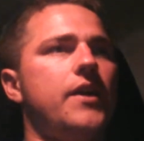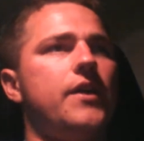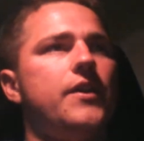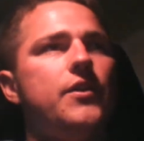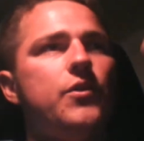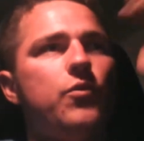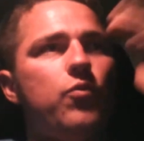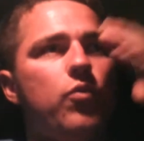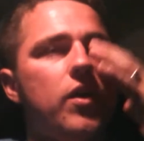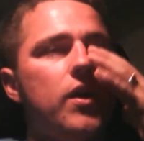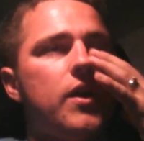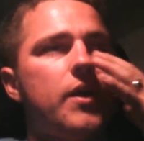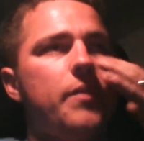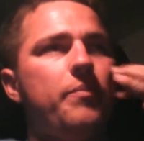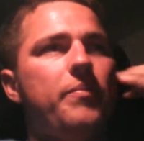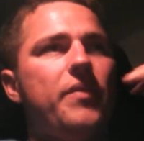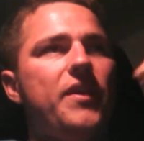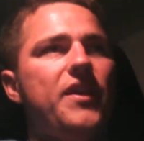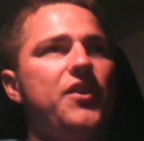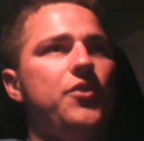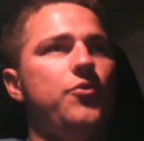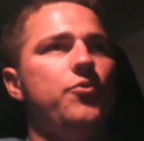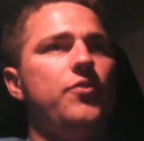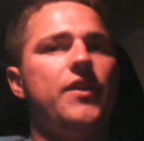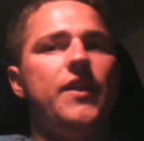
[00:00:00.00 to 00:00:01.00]
You want to be
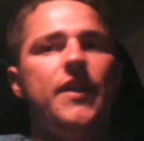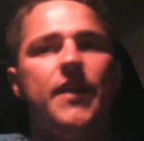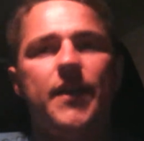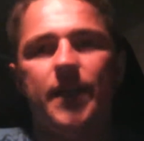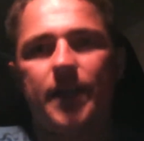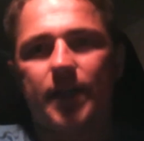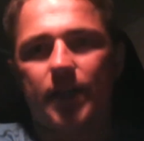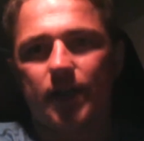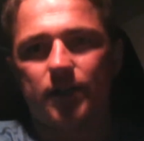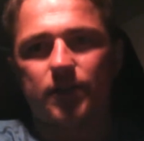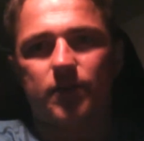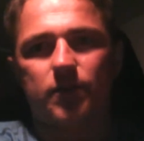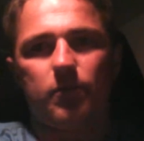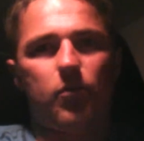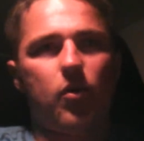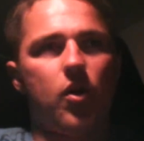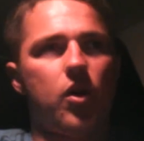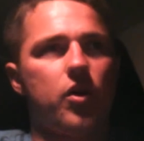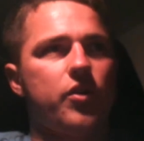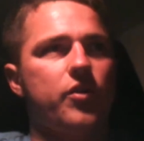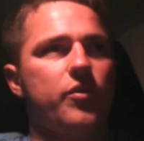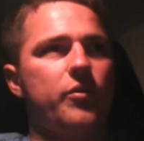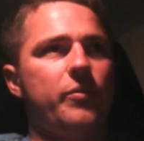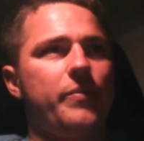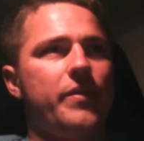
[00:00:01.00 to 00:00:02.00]
unique as a
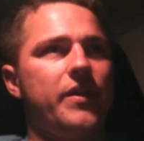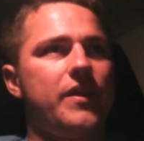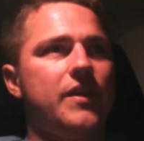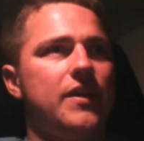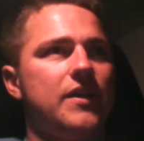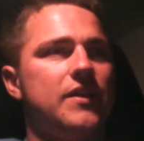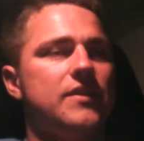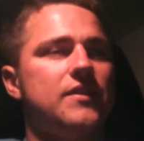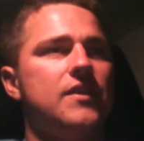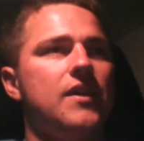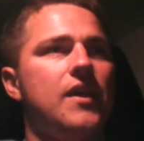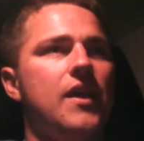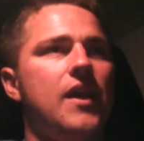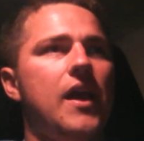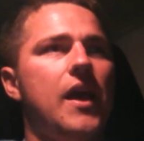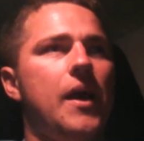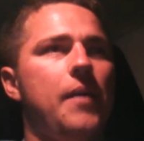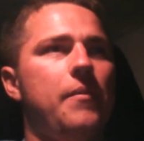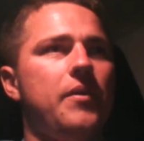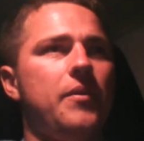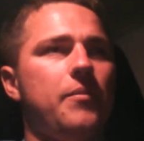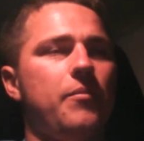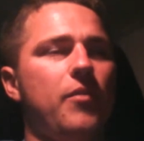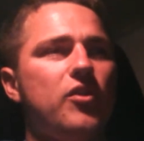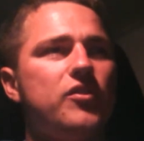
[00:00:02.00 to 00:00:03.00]
marketer because I
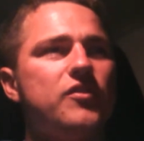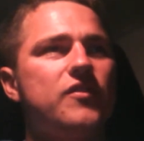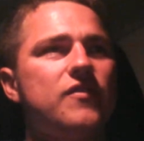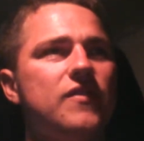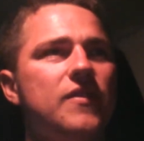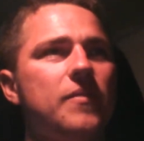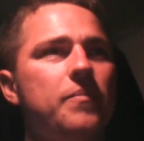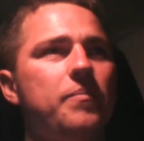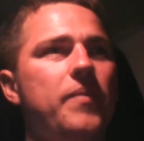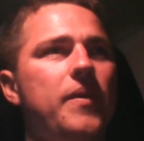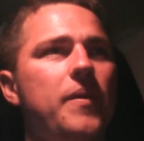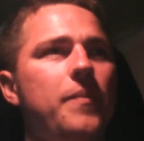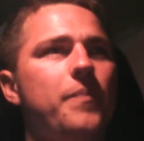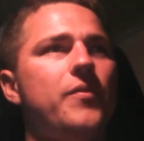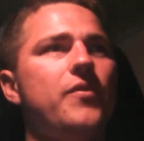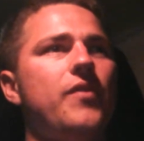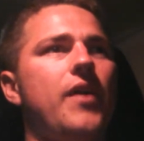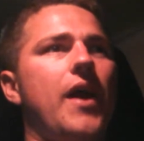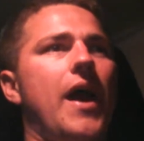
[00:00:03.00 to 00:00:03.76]
mean most of the people